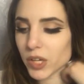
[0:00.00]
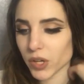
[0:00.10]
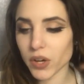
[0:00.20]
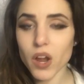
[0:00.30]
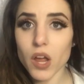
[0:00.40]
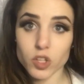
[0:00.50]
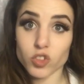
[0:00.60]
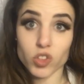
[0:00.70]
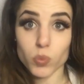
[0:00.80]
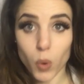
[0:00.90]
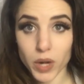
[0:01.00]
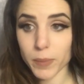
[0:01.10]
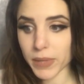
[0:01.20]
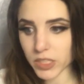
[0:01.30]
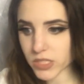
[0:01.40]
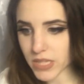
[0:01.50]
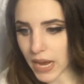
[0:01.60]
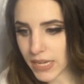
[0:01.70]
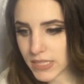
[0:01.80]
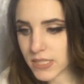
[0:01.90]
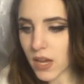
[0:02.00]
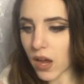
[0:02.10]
or you just want a bigger size.